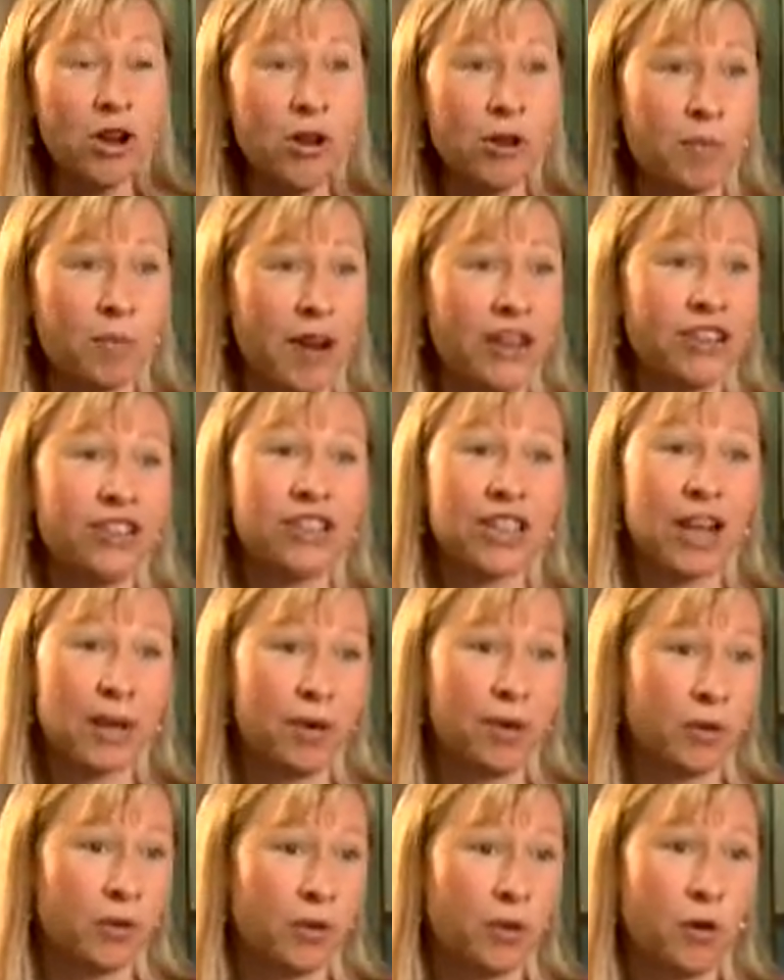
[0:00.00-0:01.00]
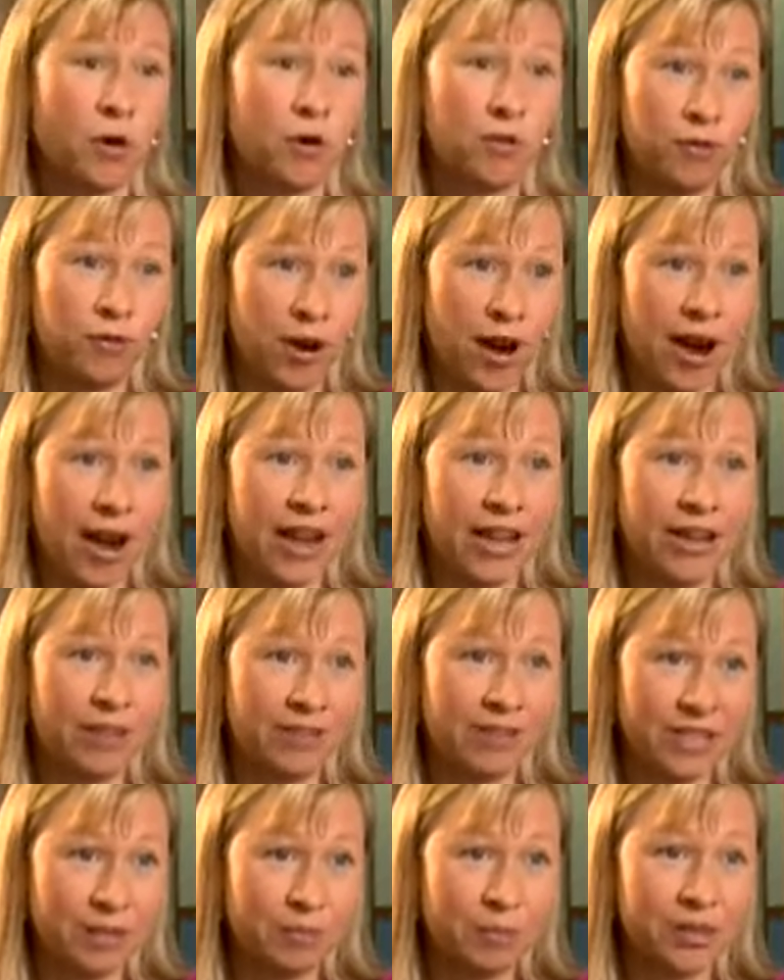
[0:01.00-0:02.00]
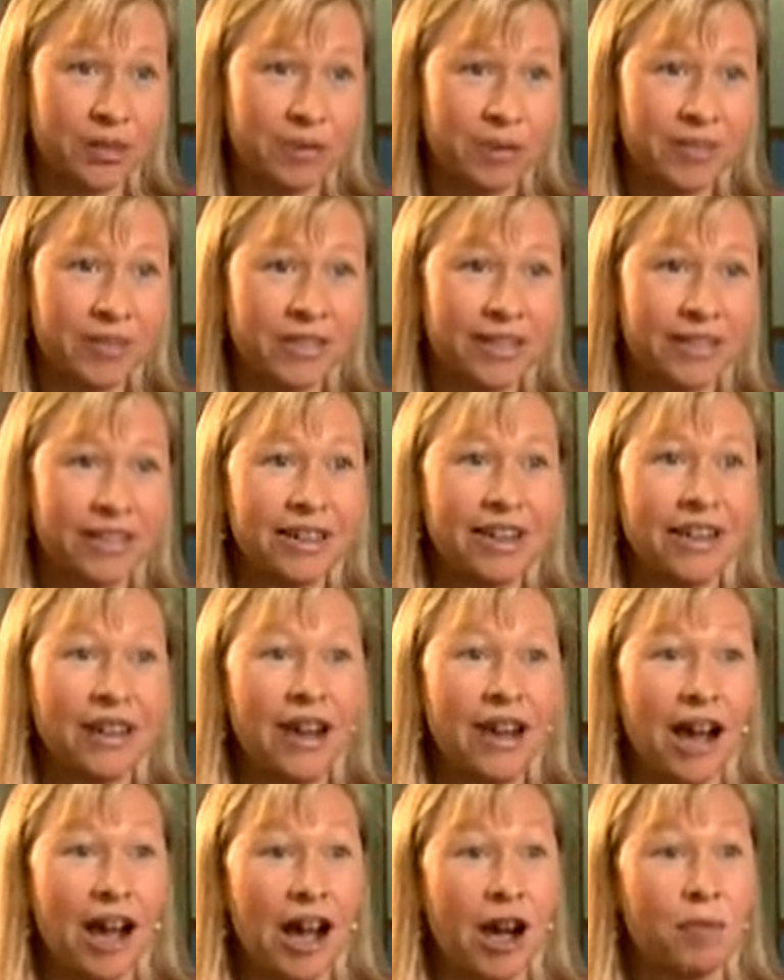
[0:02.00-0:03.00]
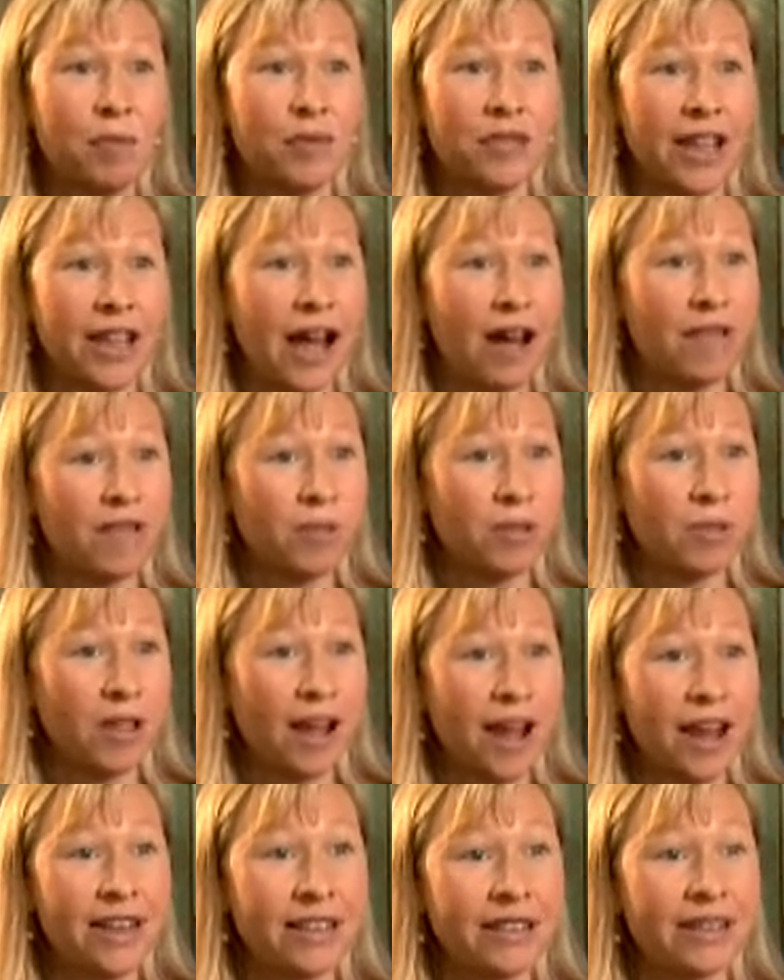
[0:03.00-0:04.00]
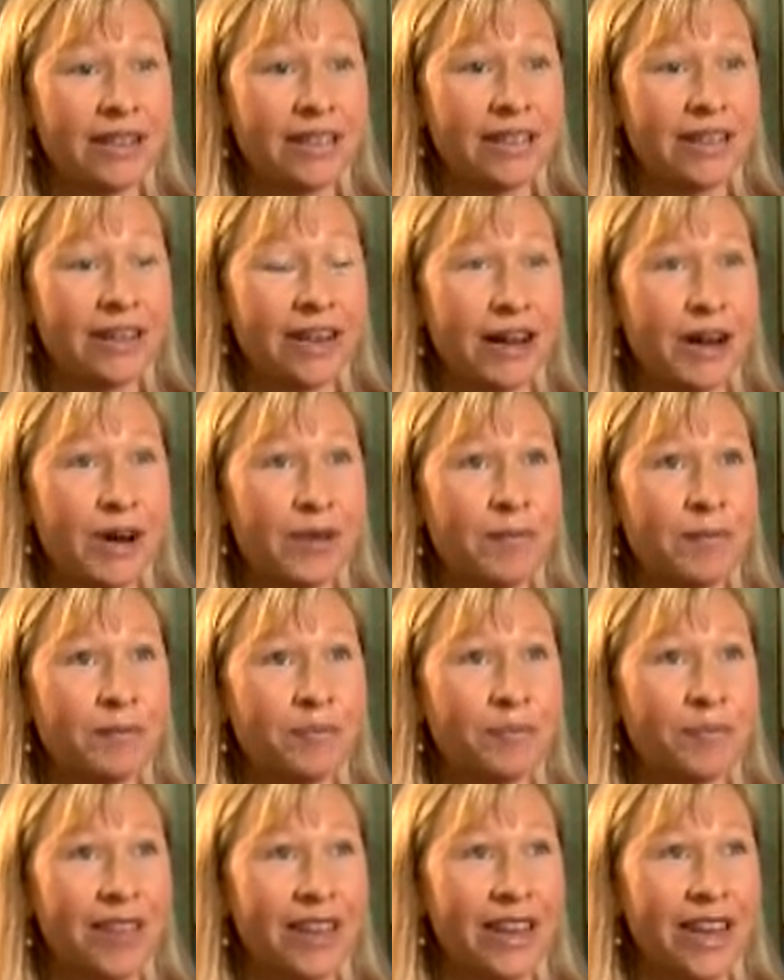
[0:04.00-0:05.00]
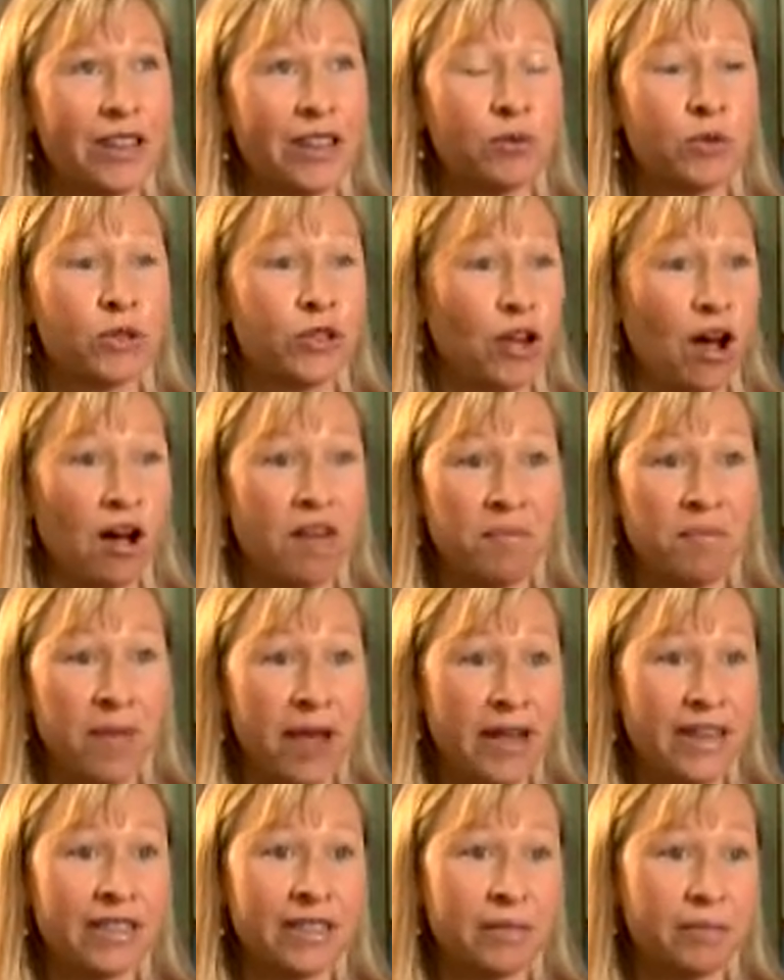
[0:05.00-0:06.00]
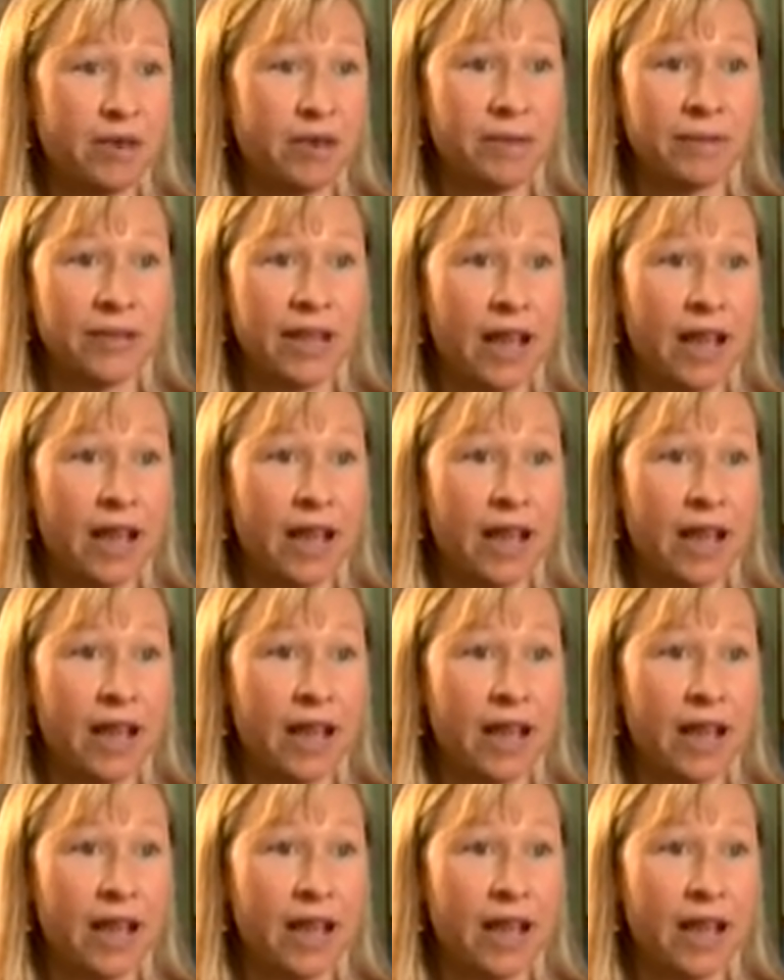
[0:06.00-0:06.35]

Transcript: Well, patients come in with a whole variety of symptoms. With the ALF appliance, that has resolved many symptoms